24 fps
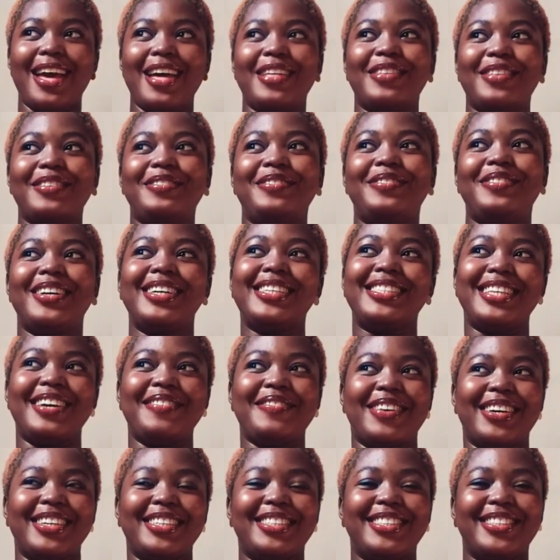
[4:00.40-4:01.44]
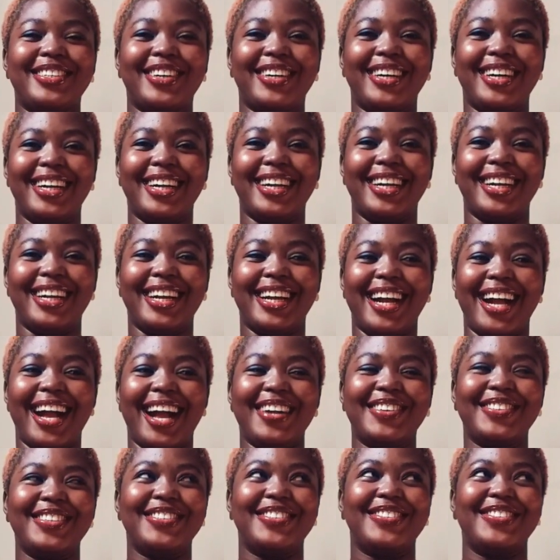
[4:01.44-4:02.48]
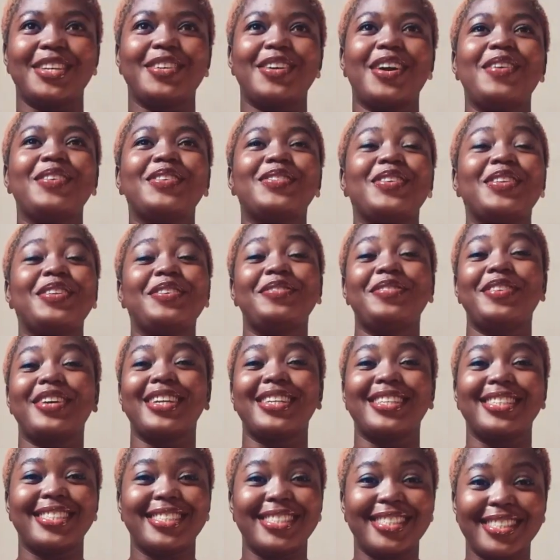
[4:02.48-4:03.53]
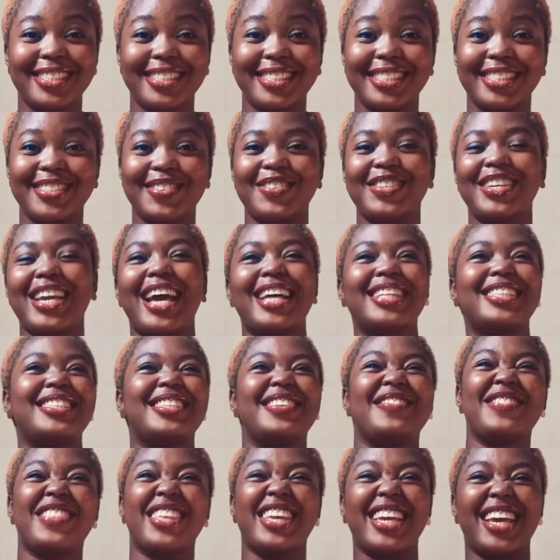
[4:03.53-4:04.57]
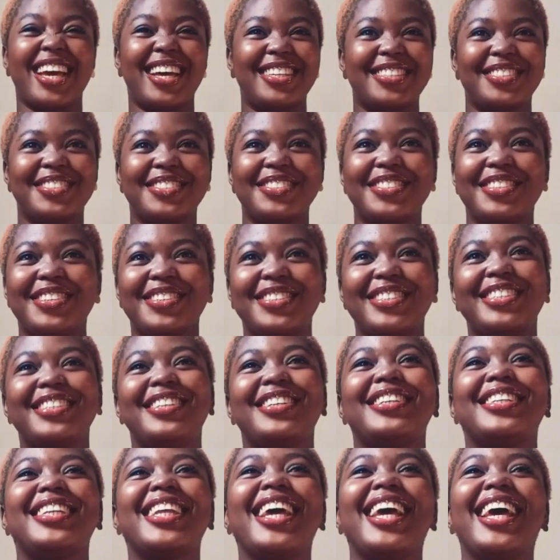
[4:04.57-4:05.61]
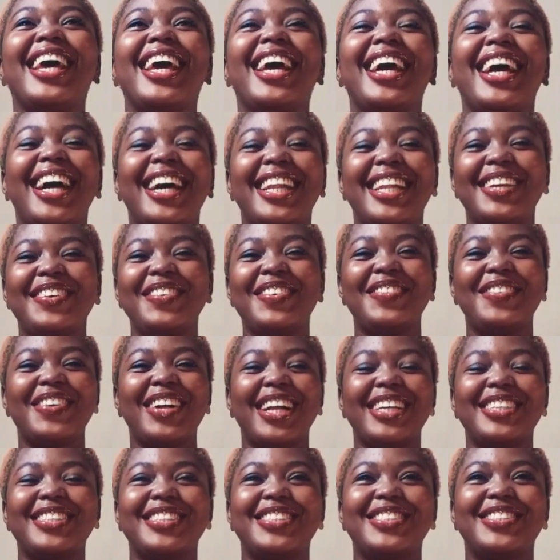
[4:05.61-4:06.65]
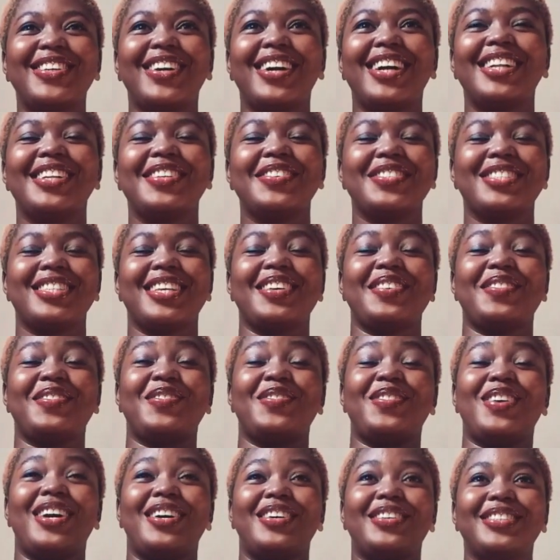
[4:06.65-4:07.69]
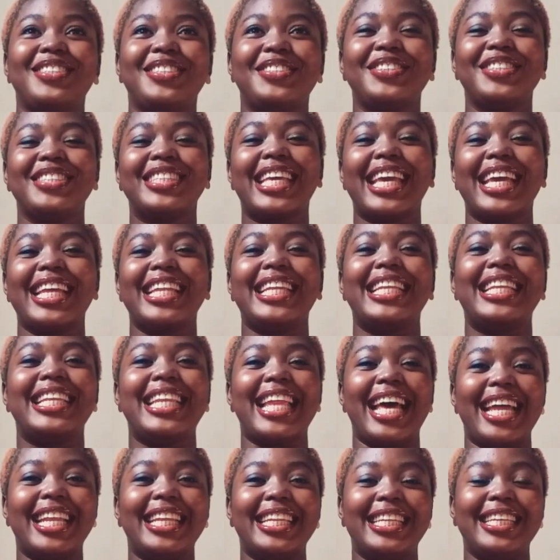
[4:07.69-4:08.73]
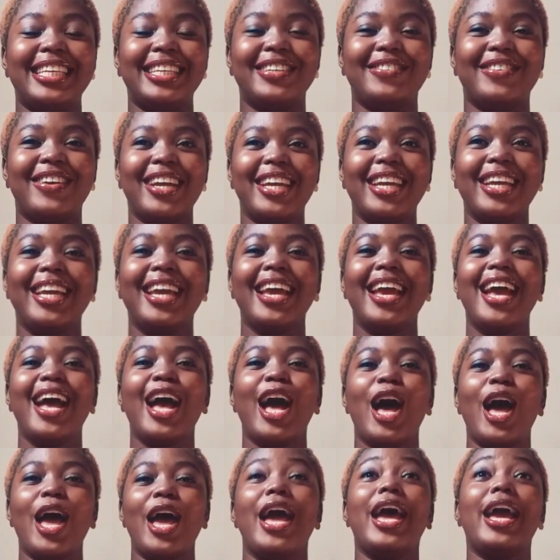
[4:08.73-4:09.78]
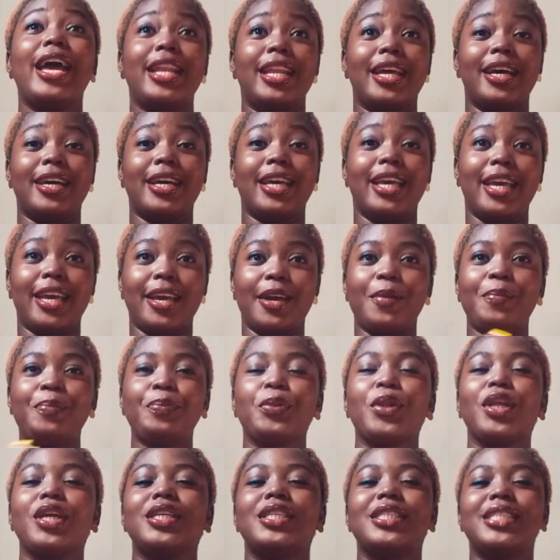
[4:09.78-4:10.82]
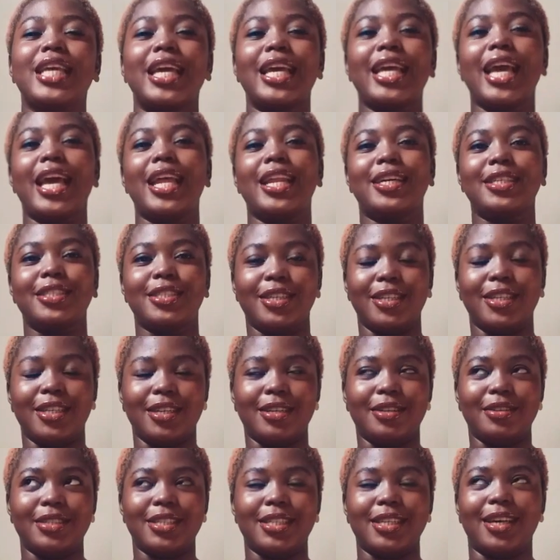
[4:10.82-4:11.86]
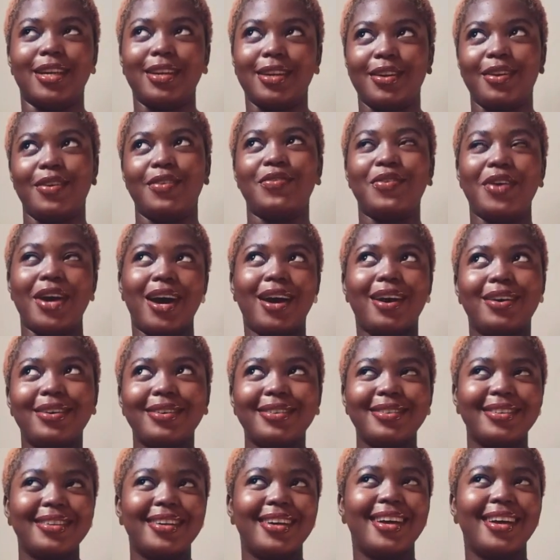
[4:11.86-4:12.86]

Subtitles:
The first time I saw her, I was with a friend. We had something casual going on, and I remember I just saw her and I was like, wow. She was getting lali, right? Henna, yeah. She was getting henna done, and I was like, wow.